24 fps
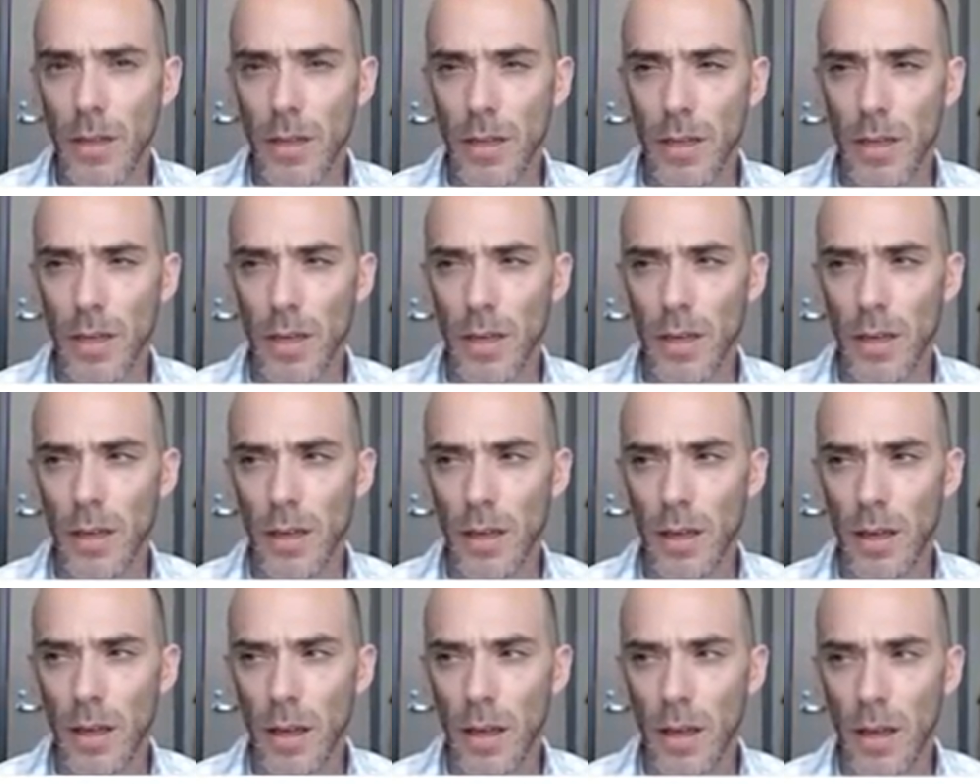The
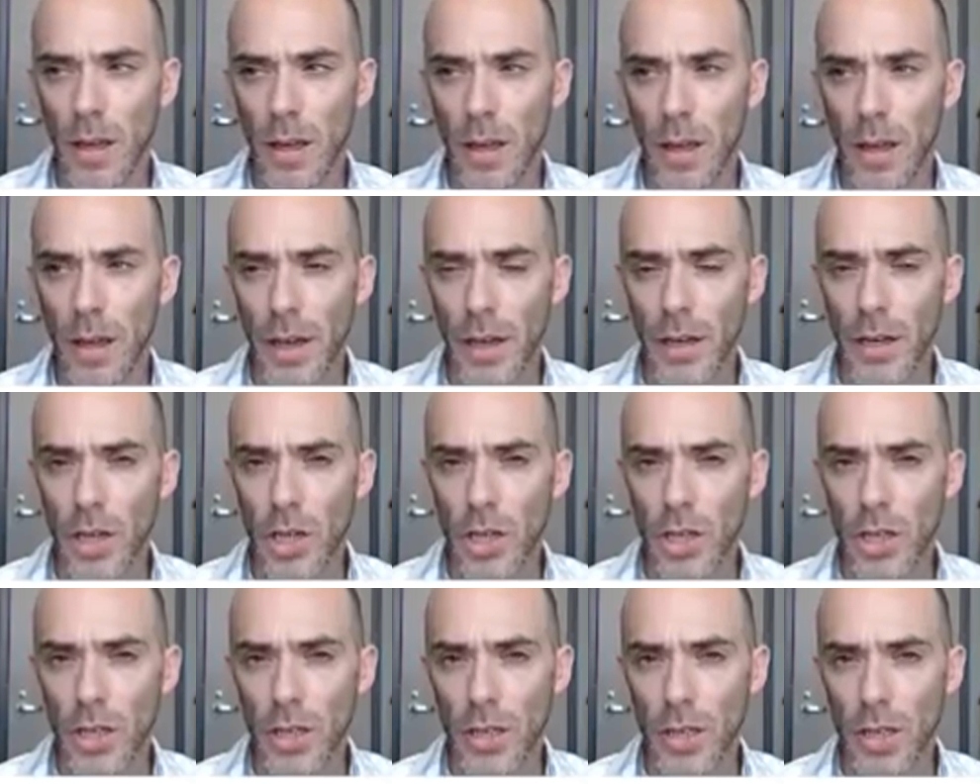
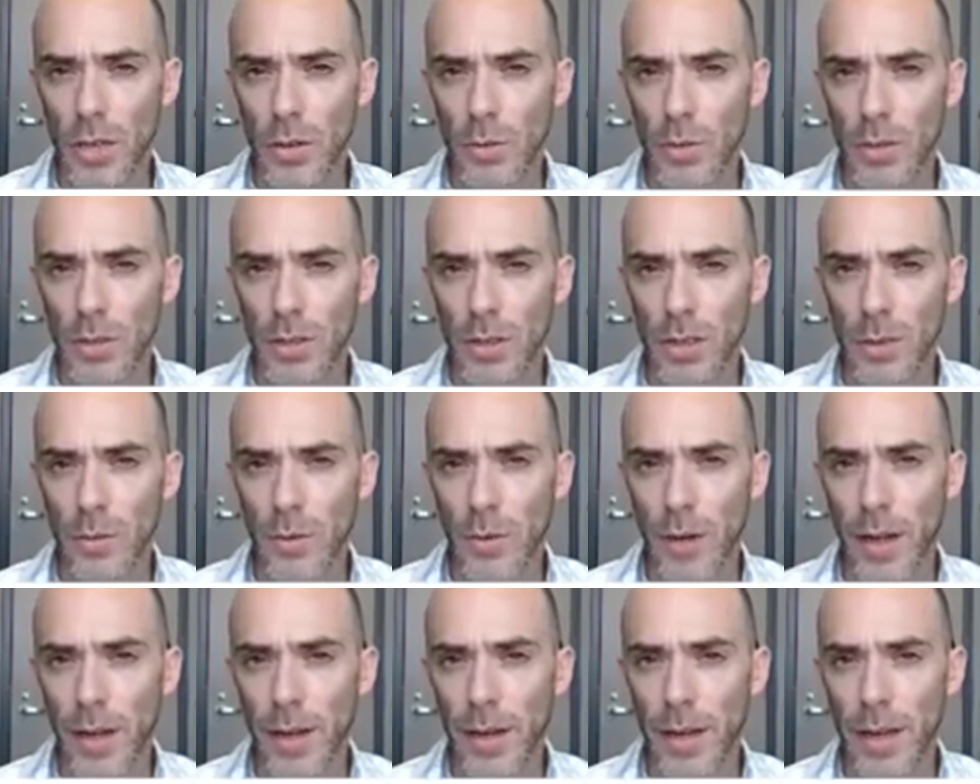initial networks that
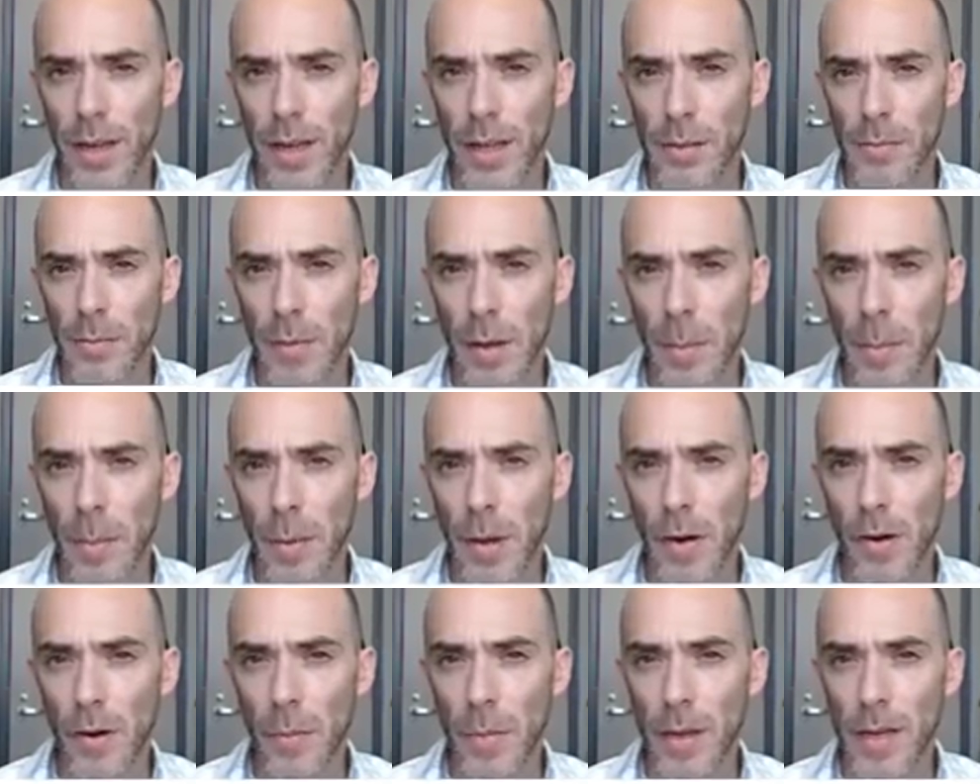were analyzed by
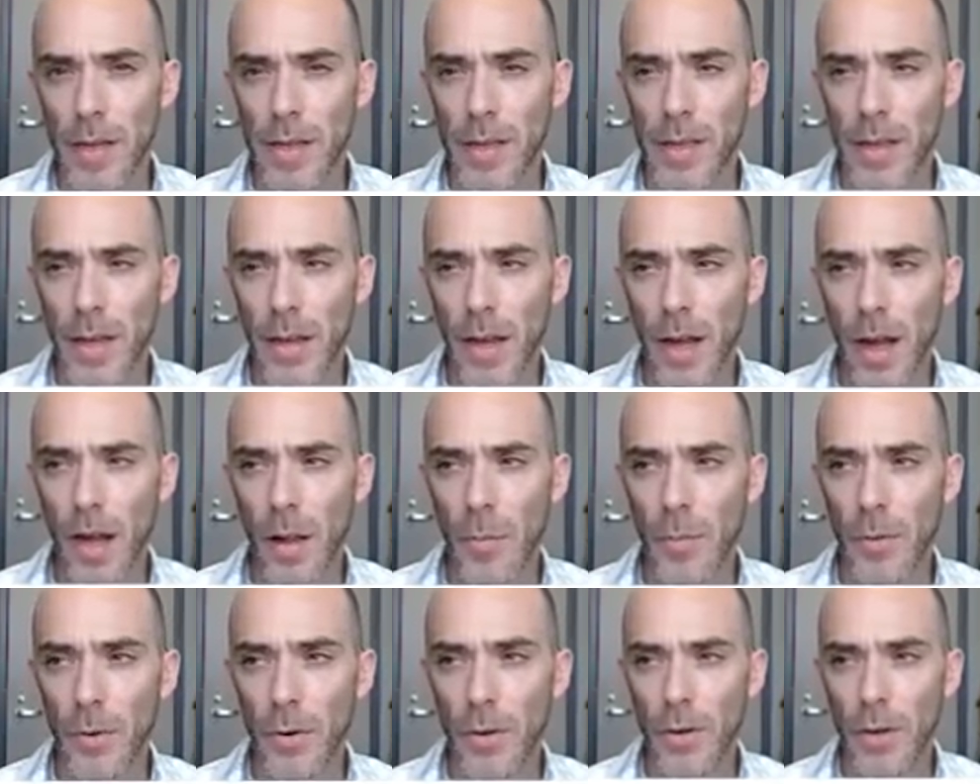Barabasi and
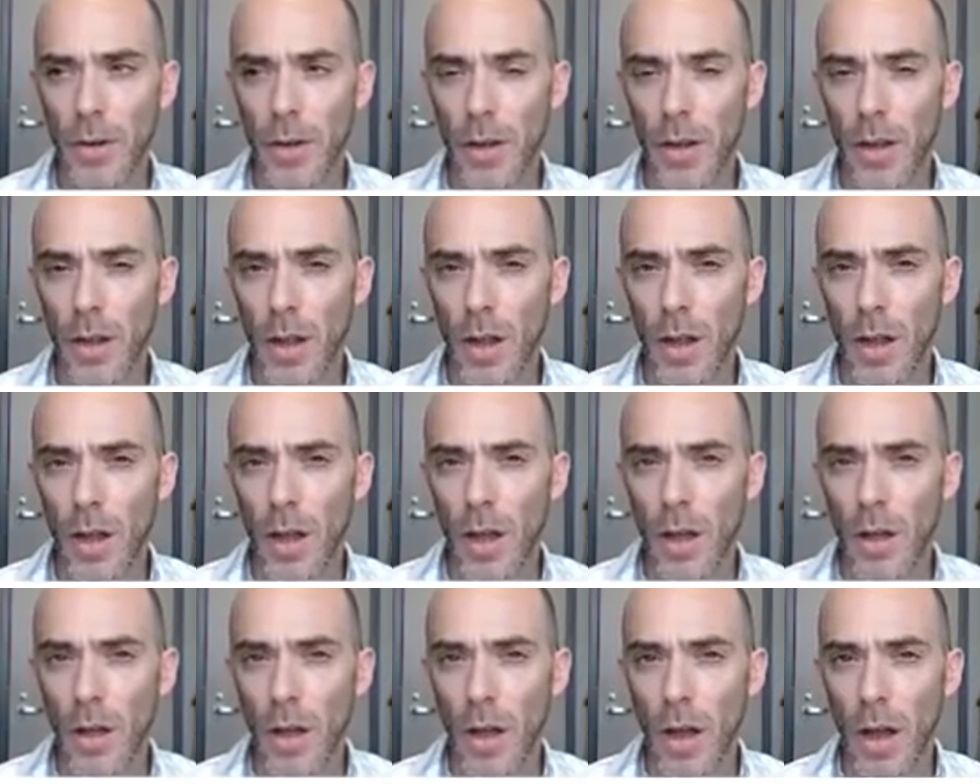Albert
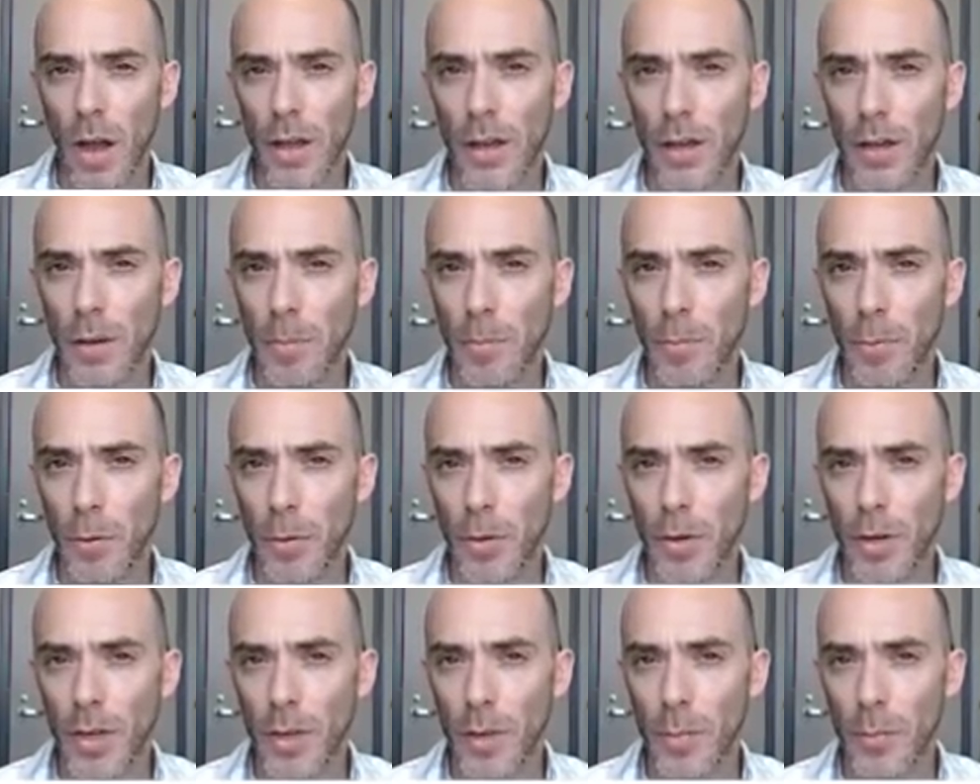and the
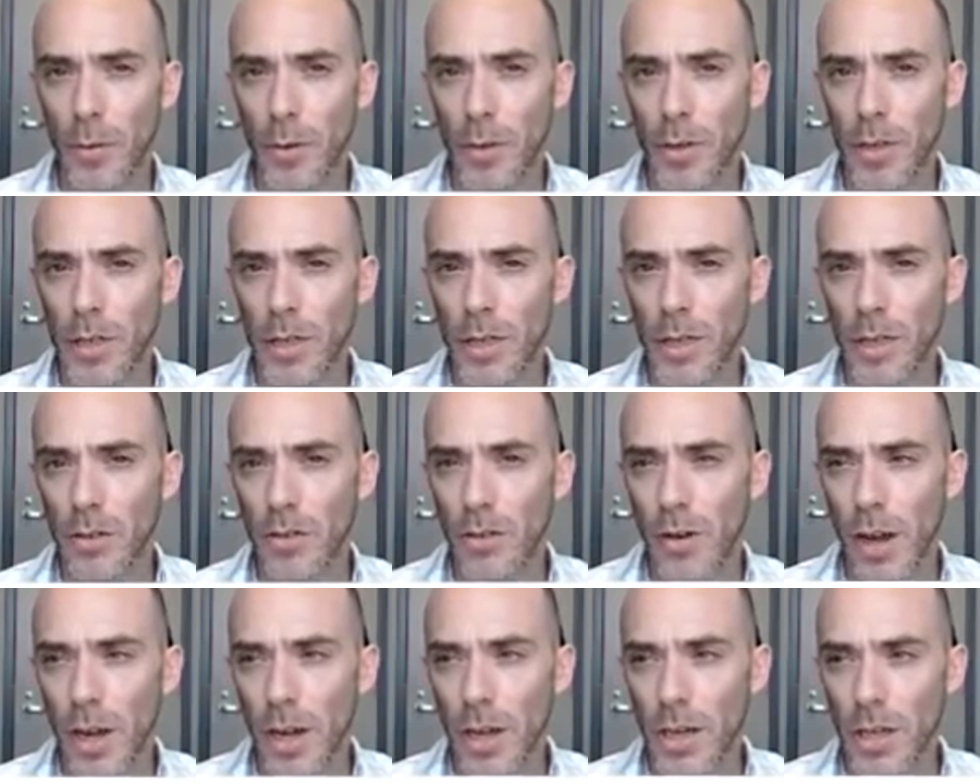protein-protein
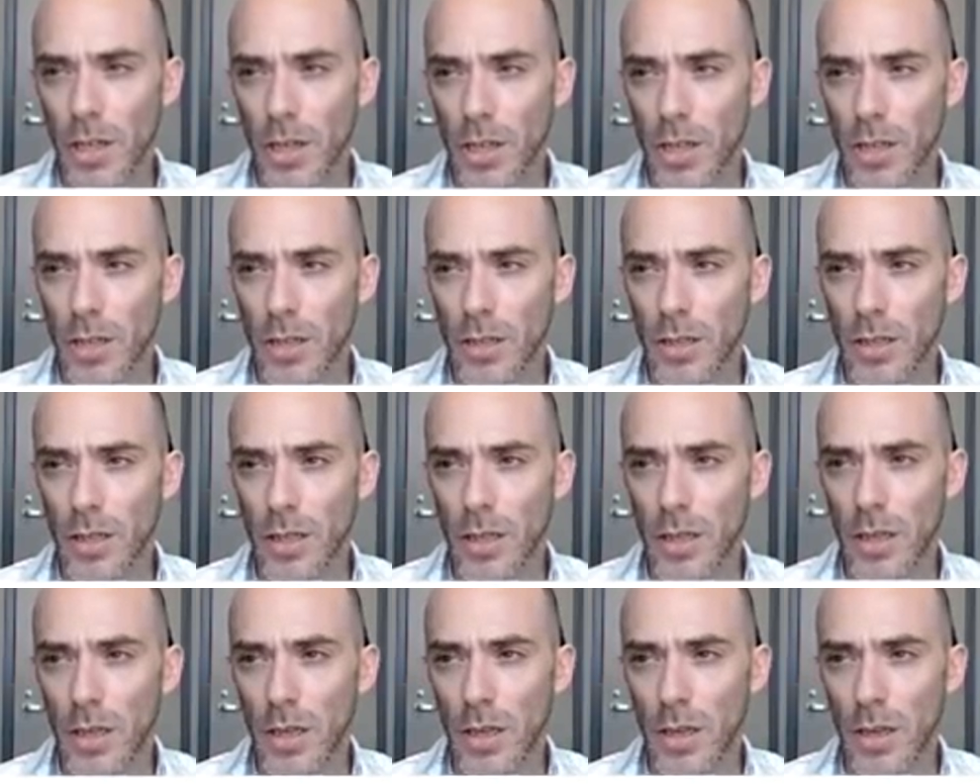interactions
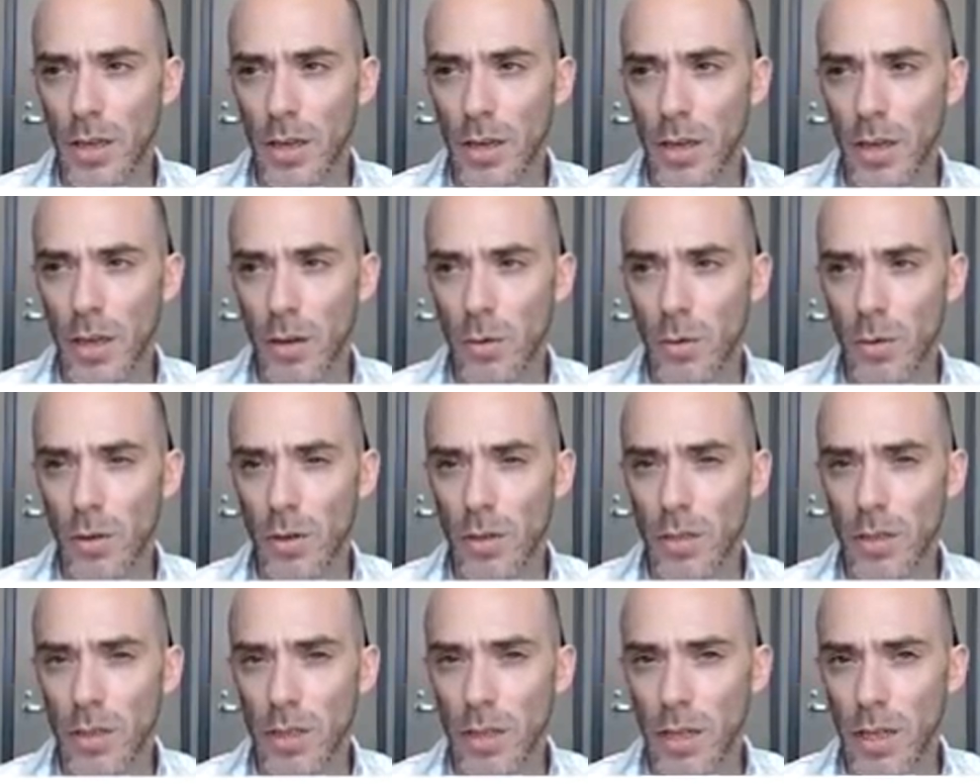
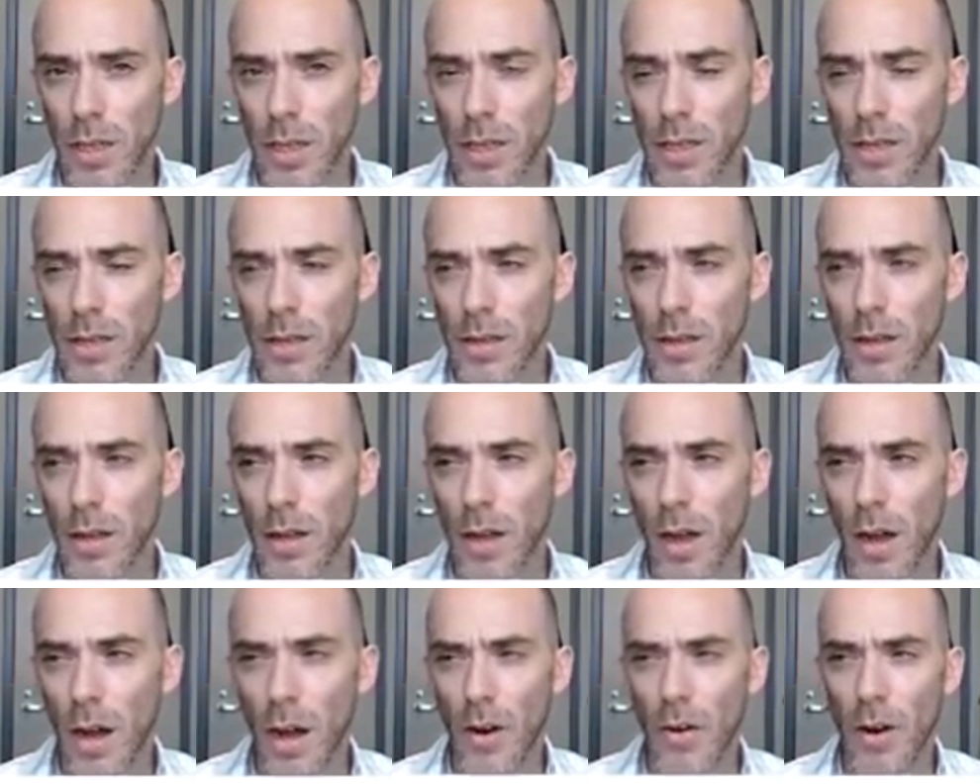networks in yeast
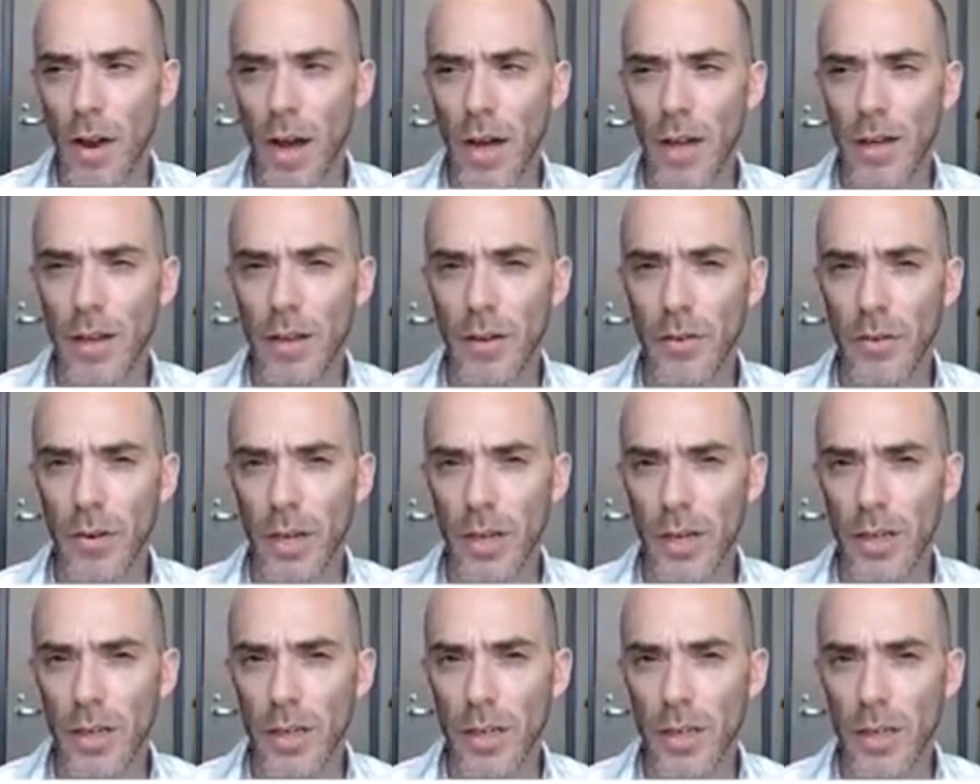are
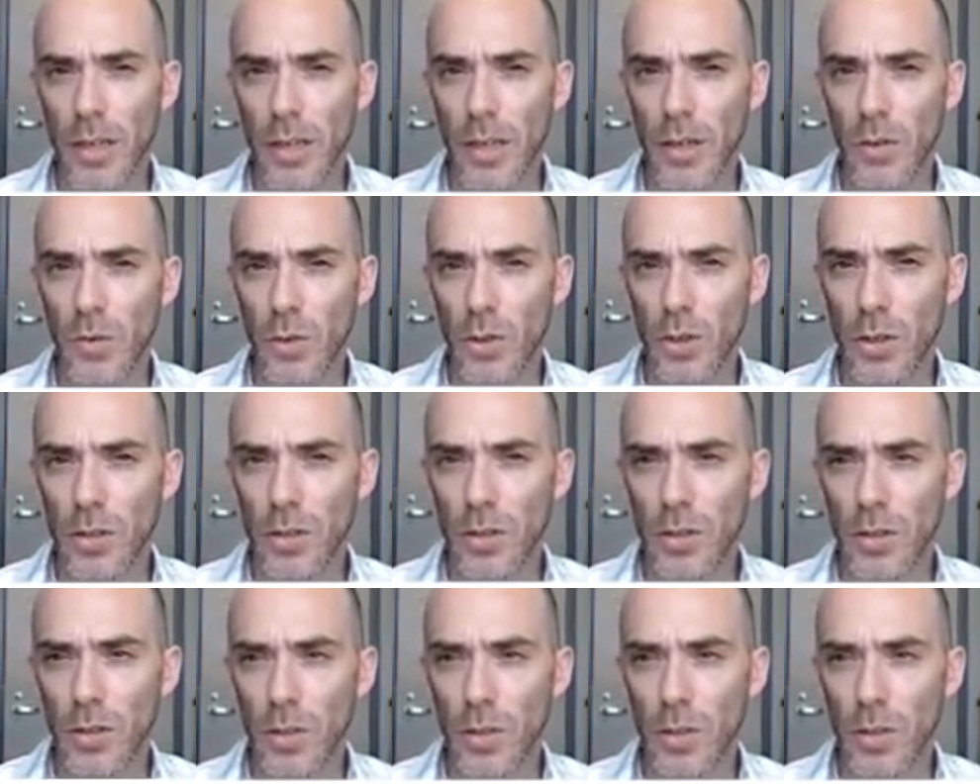undirected networks.